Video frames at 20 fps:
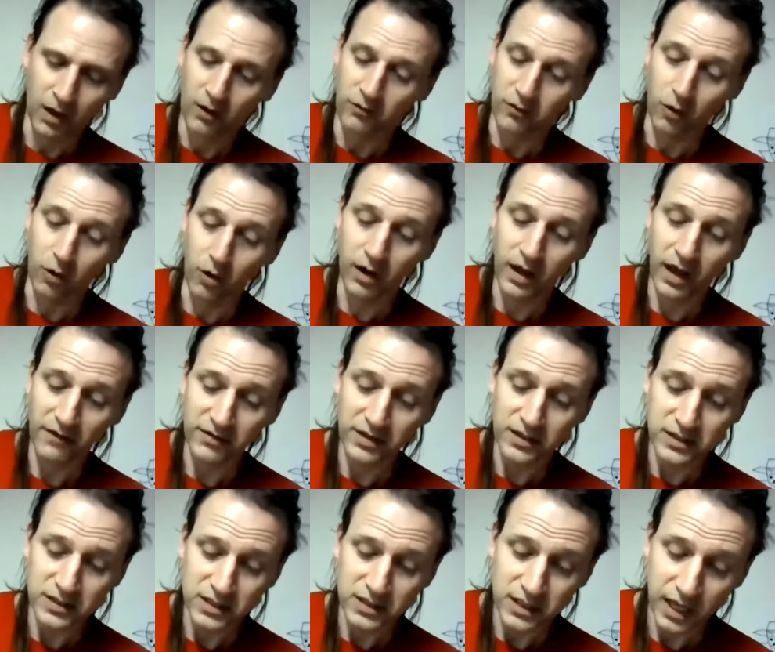For
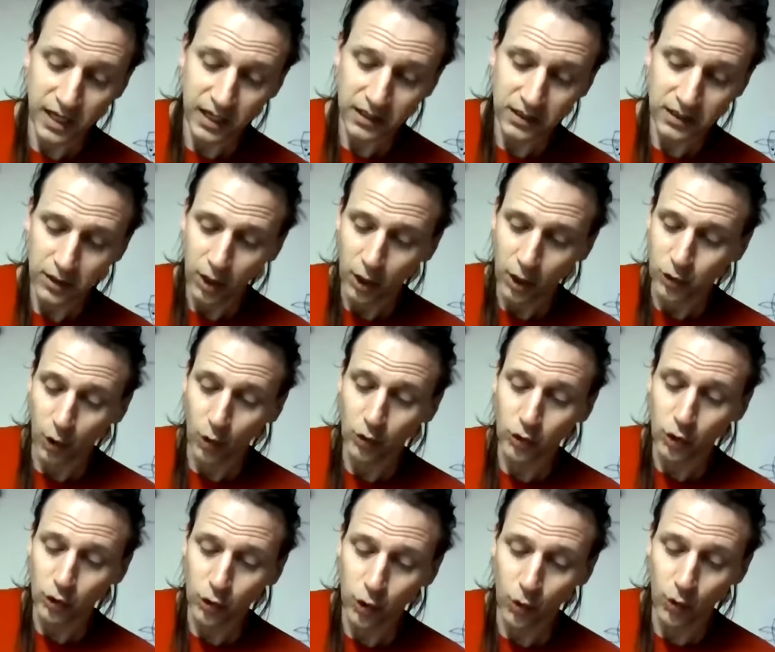heaven's sake,
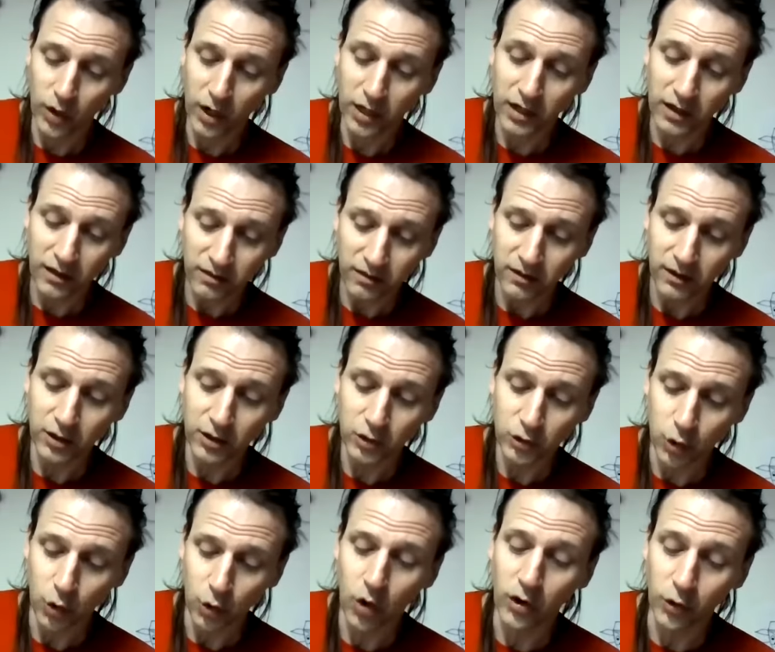don't do anything
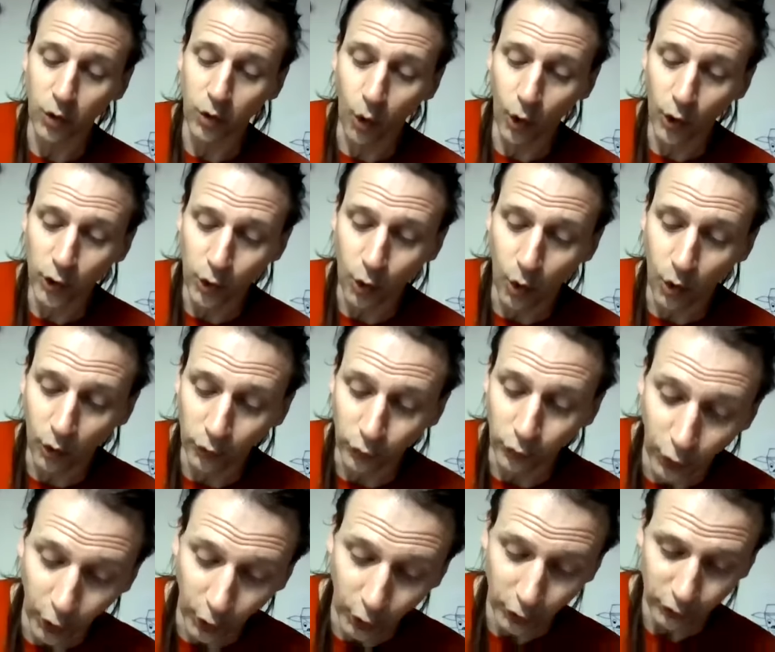to annoy your
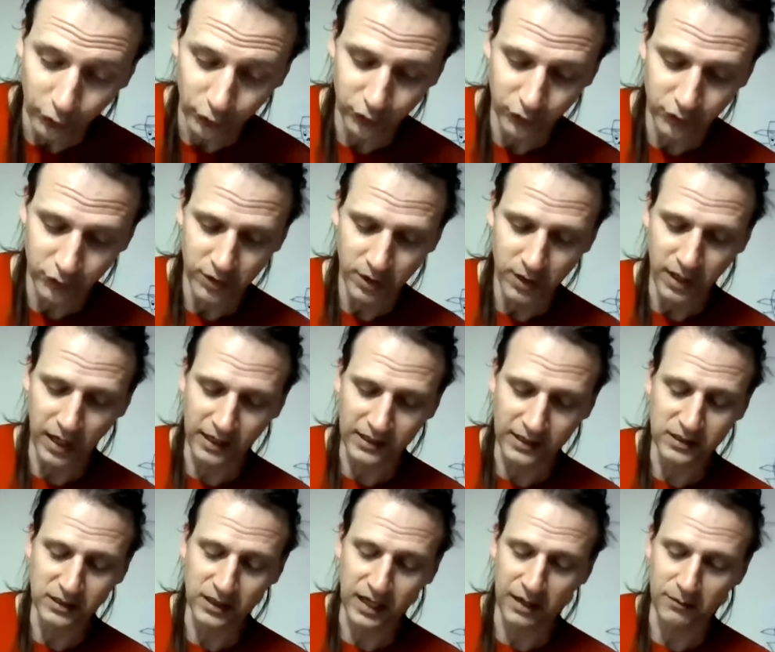nurse,
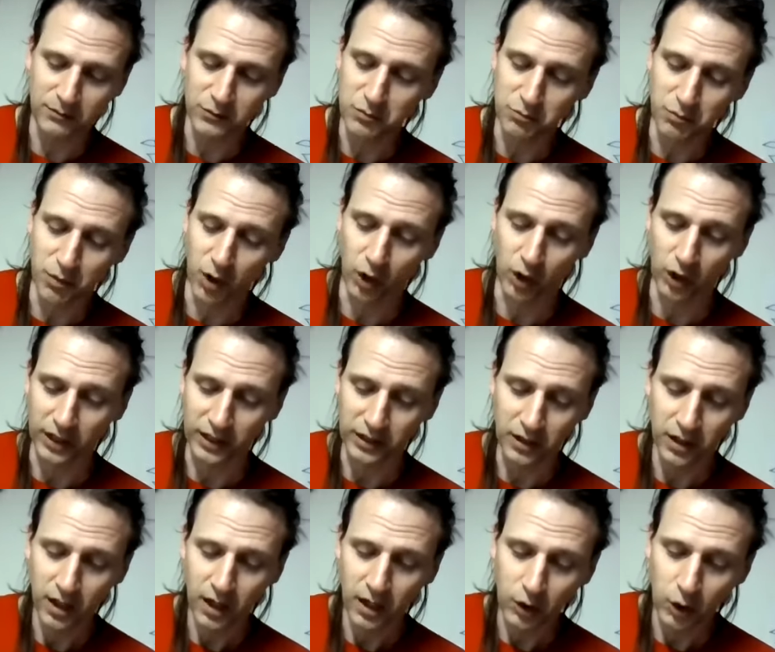exclaimed Merlin,
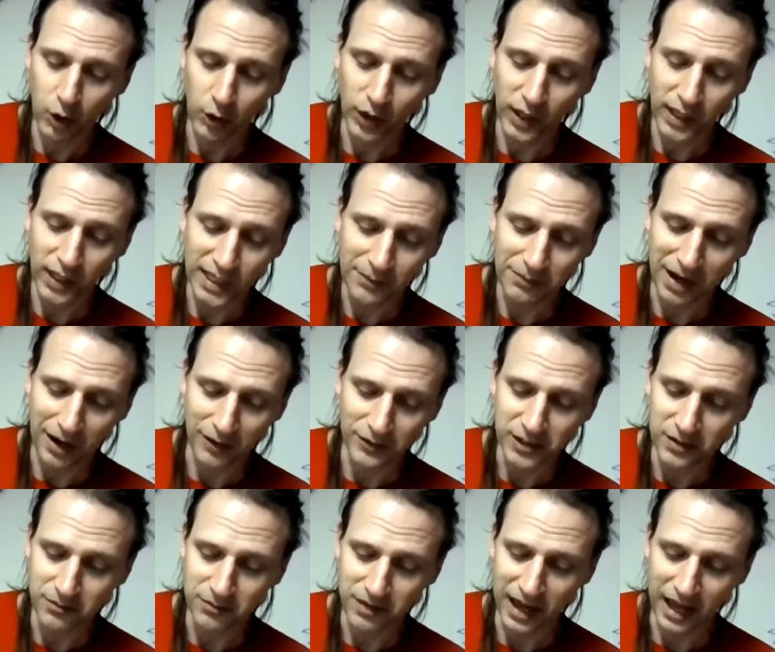looking about
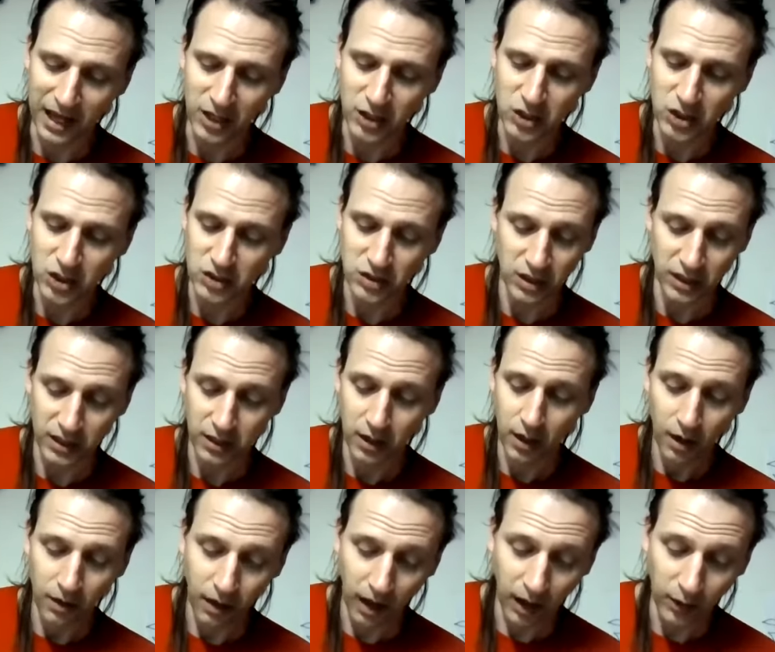him anxiously.
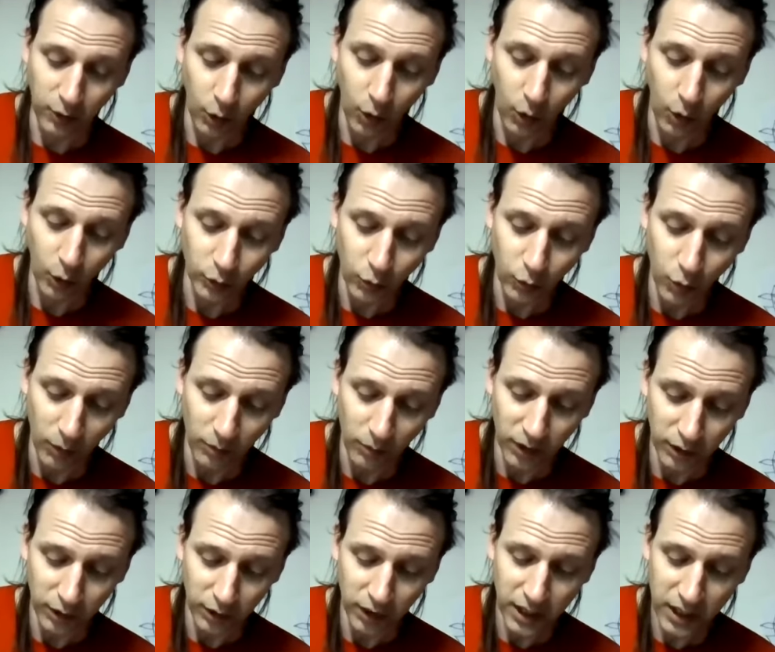That old
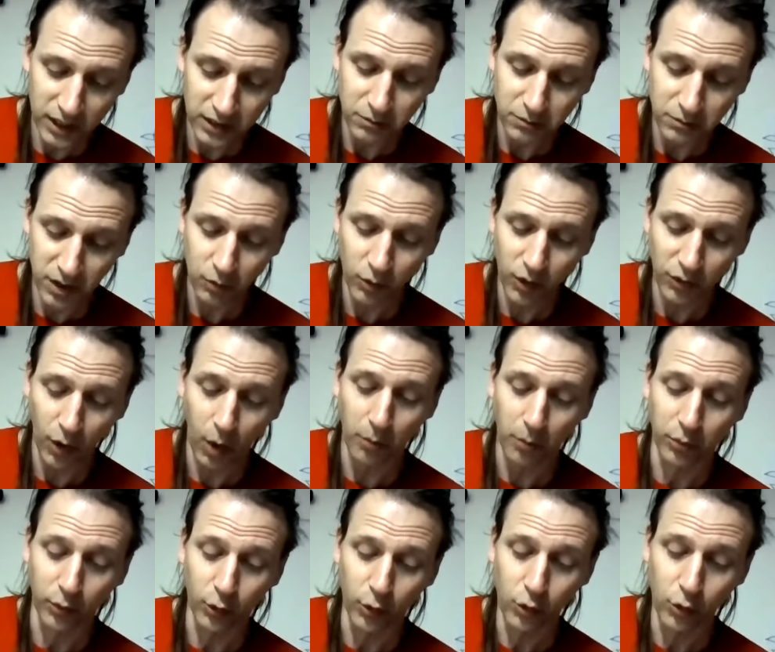woman hit me with a
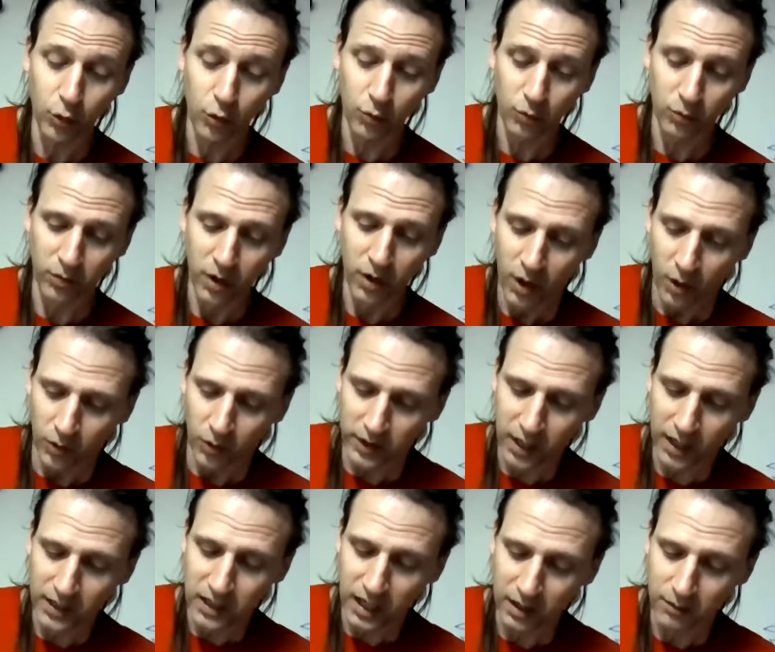broom when
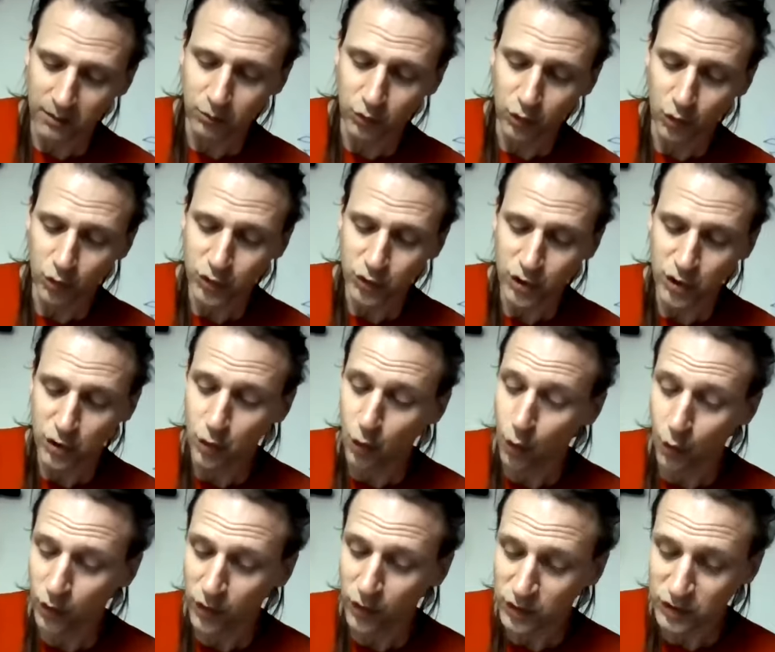I came to see
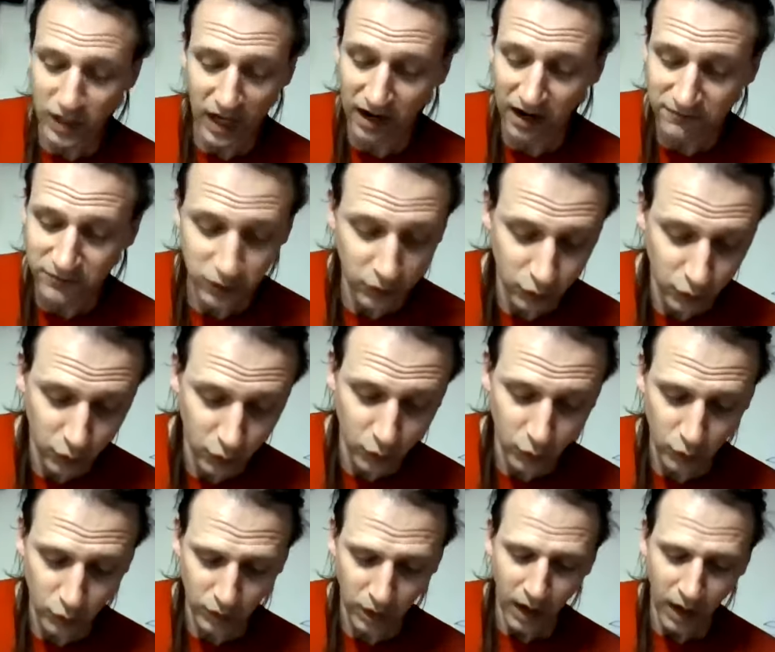you this
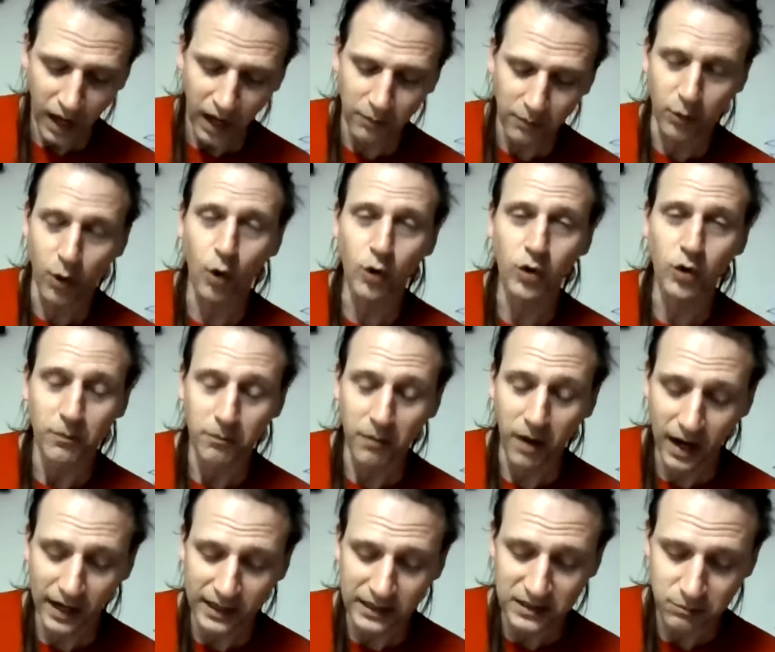afternoon and broke
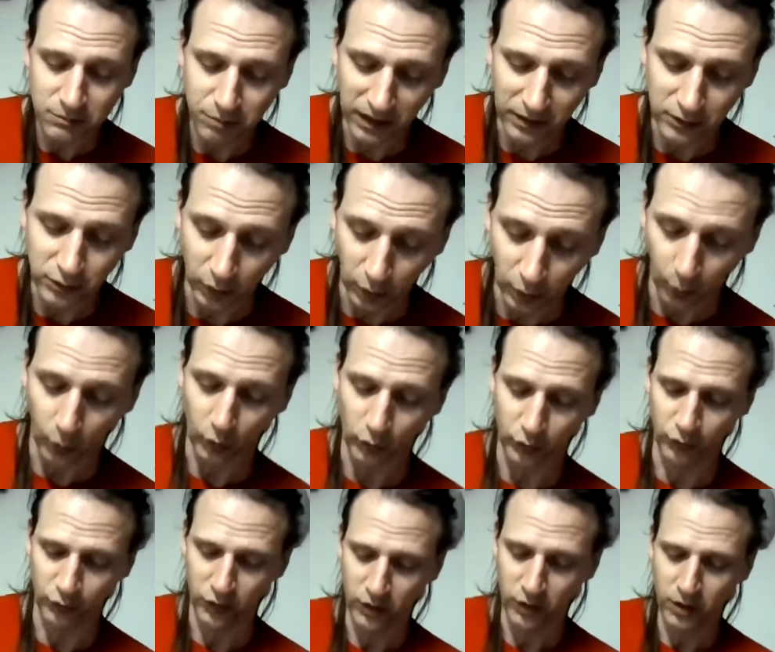my
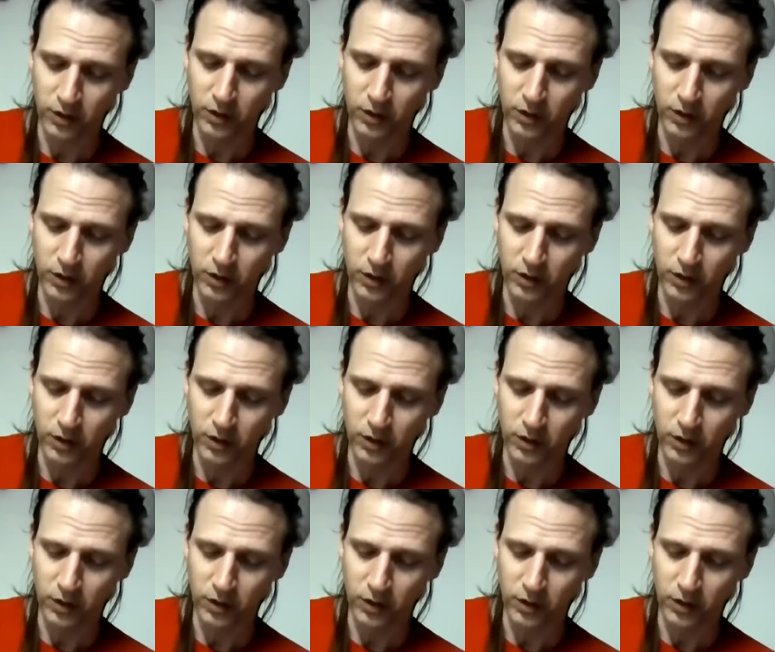spectacles.